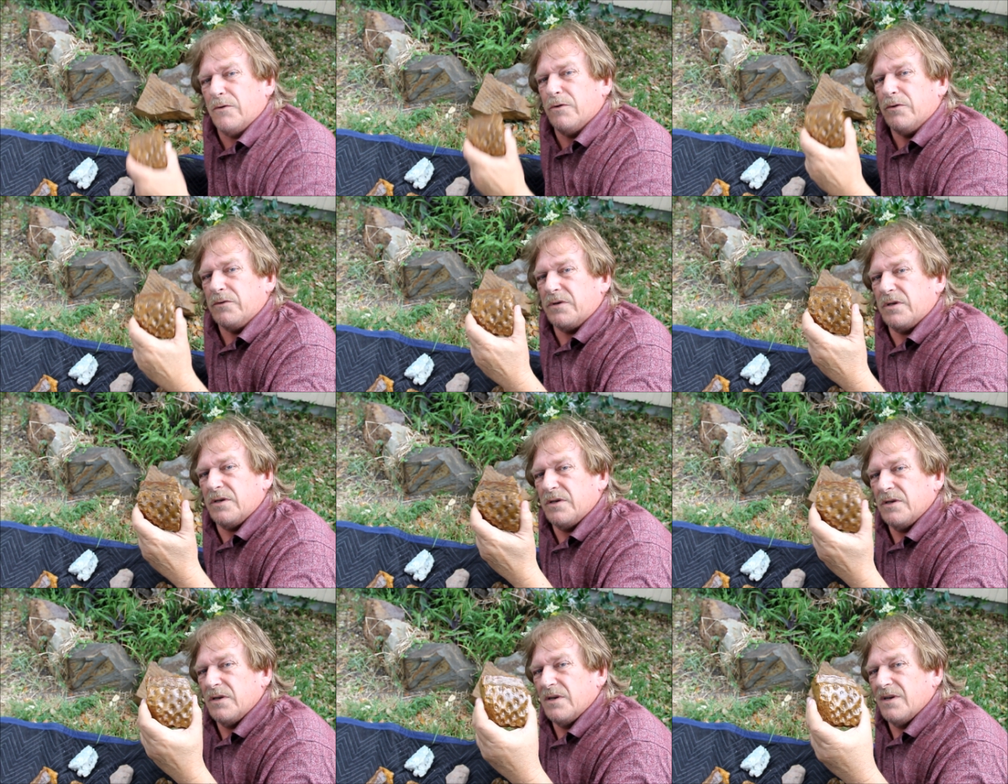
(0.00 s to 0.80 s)
root
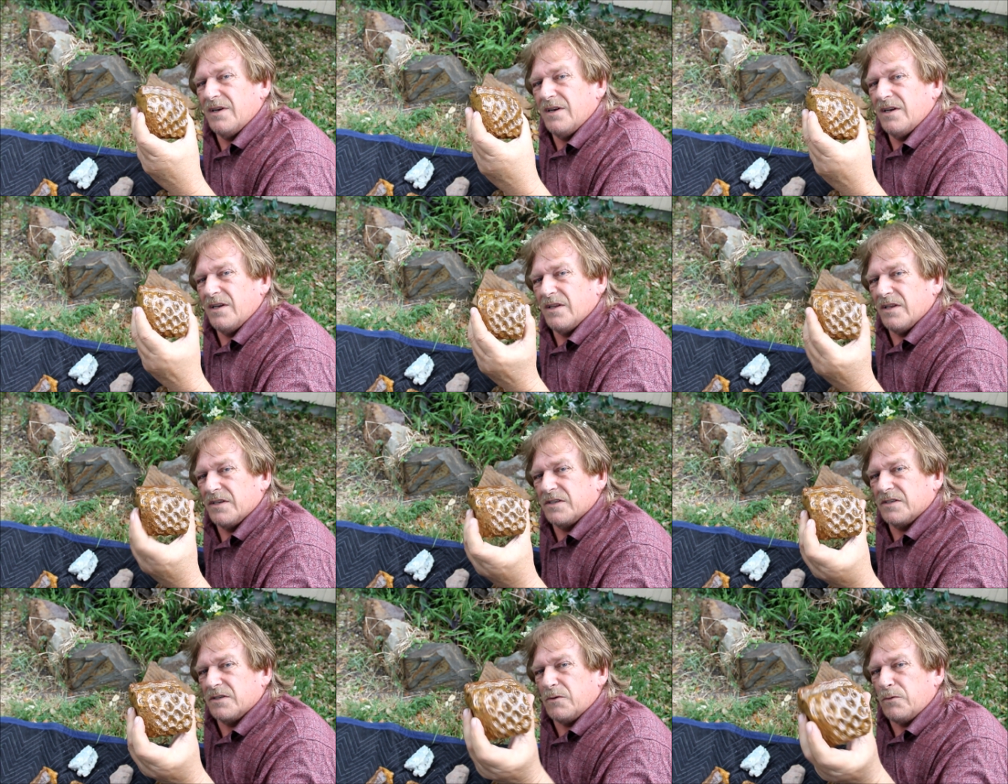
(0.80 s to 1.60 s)

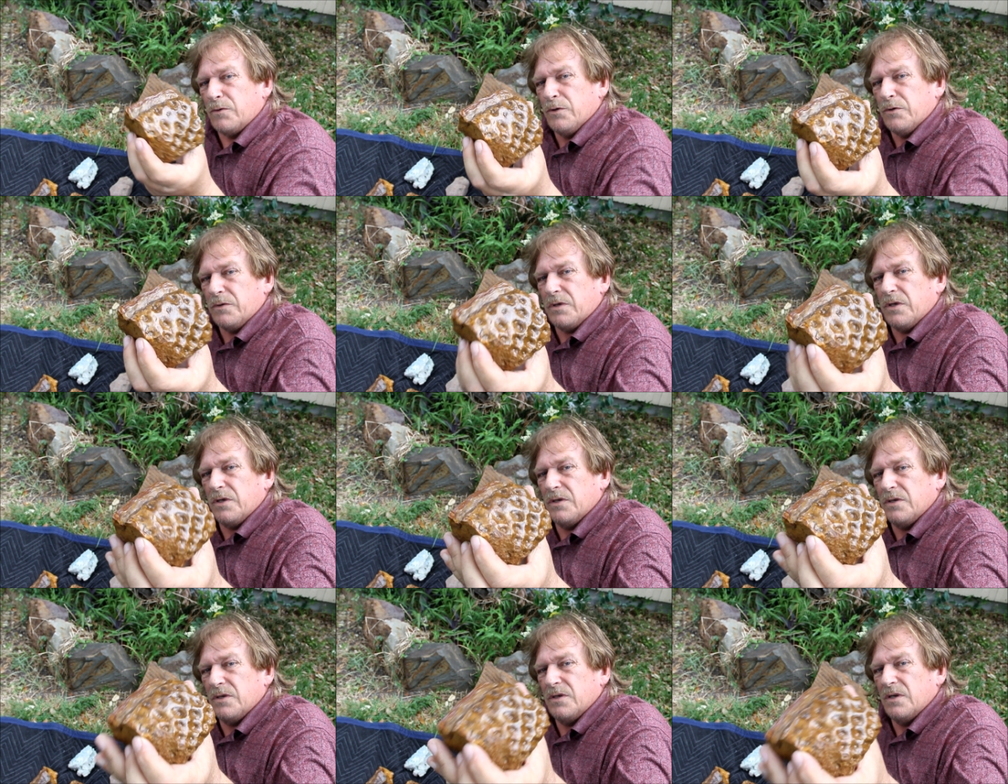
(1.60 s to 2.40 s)
this is a root
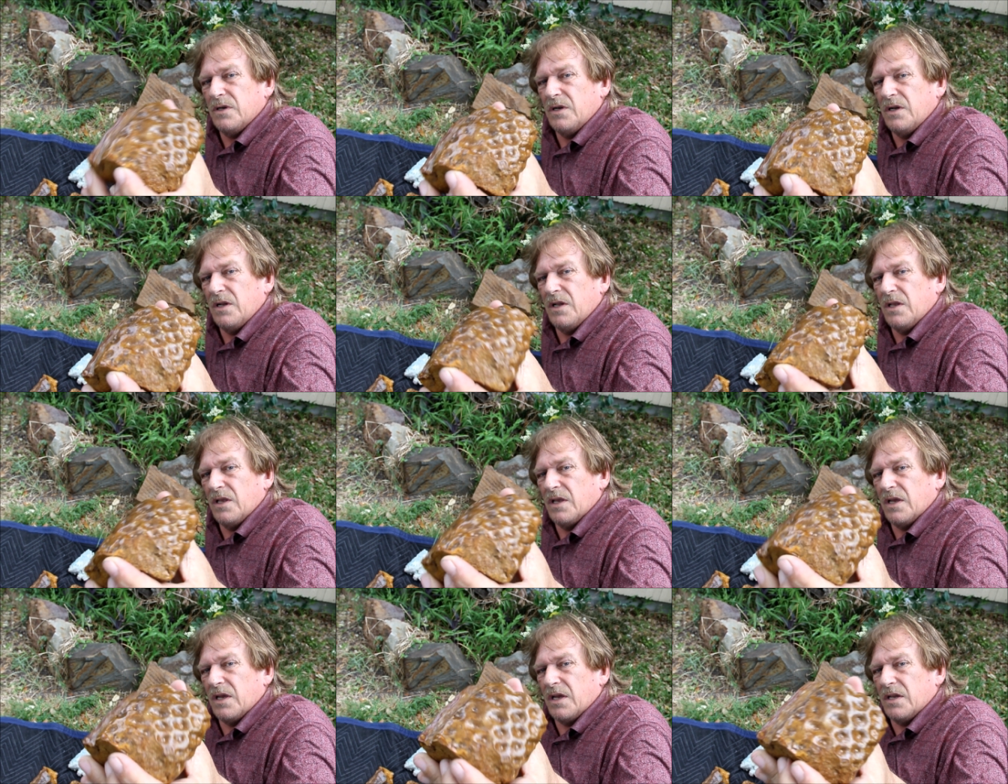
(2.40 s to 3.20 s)

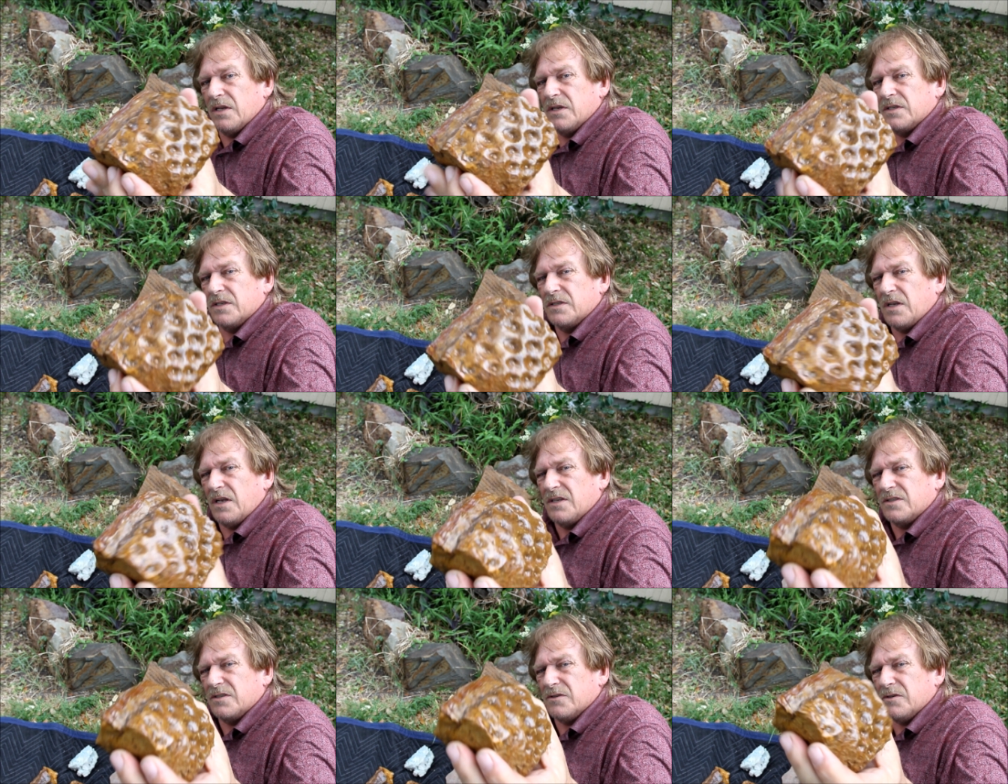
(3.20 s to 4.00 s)
and this is
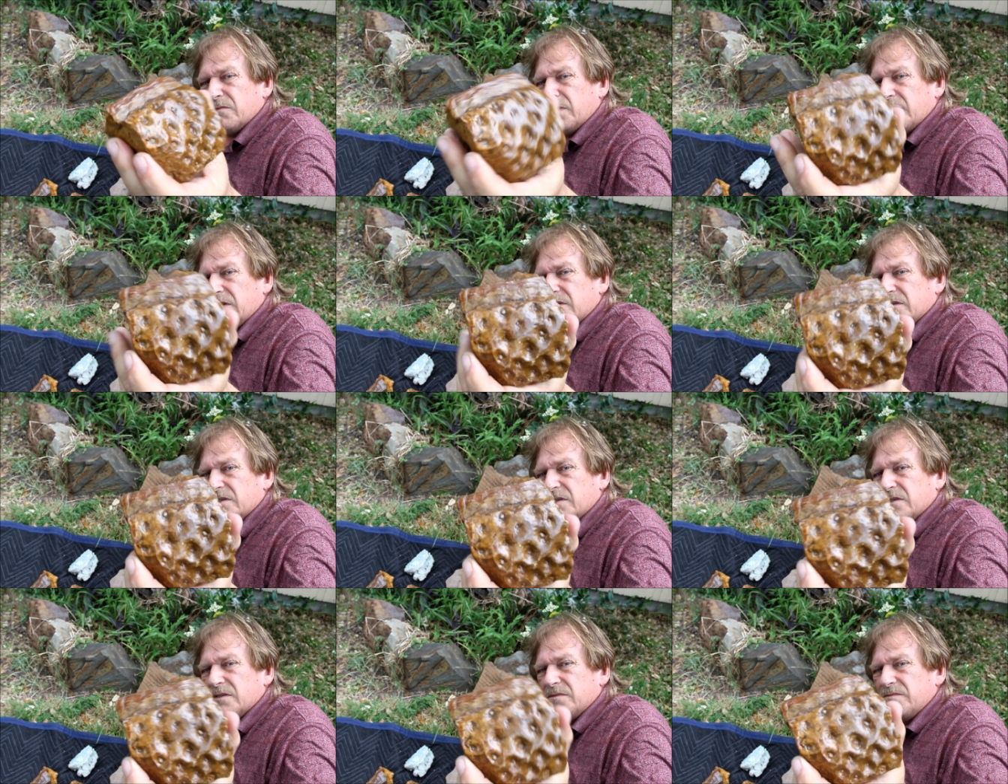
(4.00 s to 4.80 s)
also about
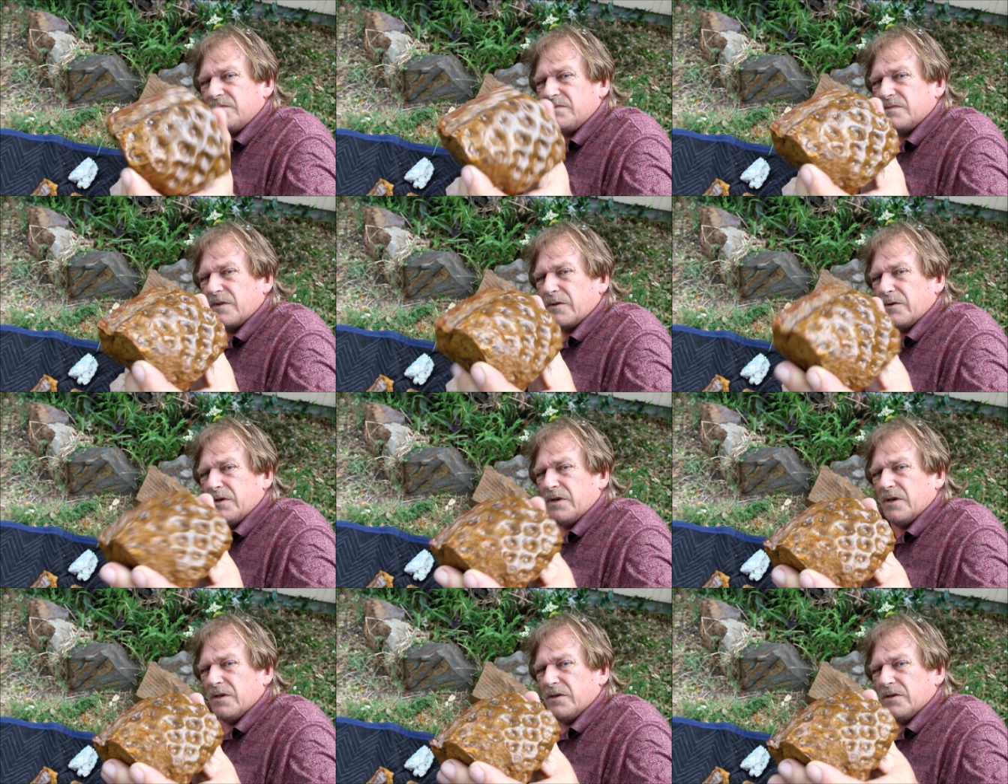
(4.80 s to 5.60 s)
uh,
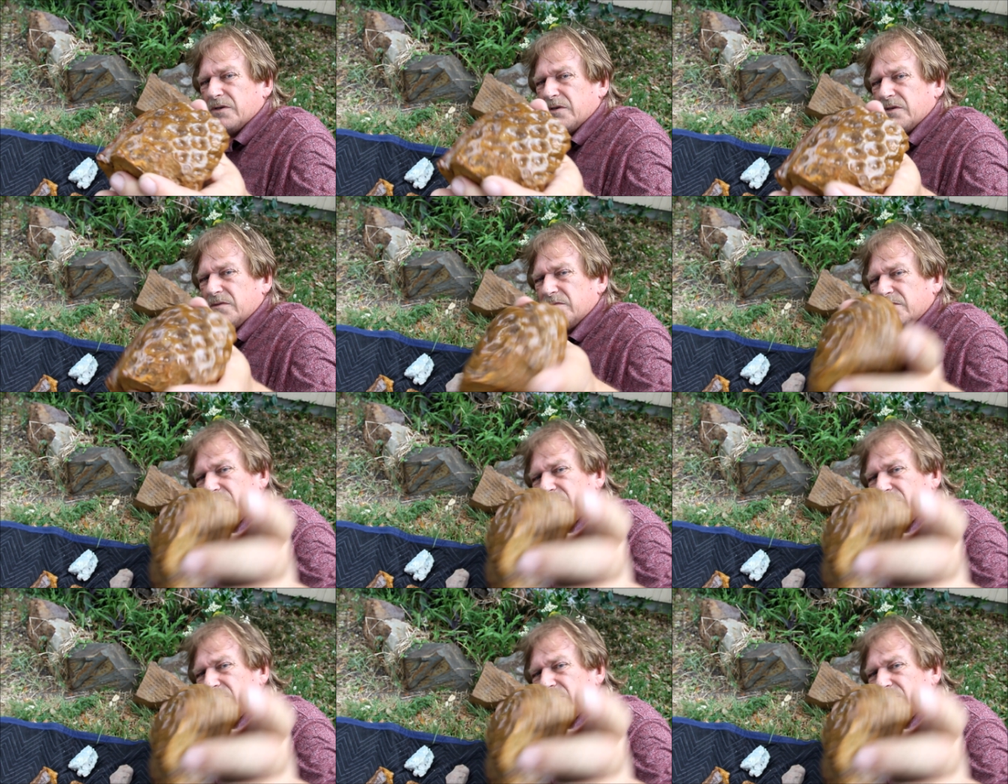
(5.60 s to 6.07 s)
300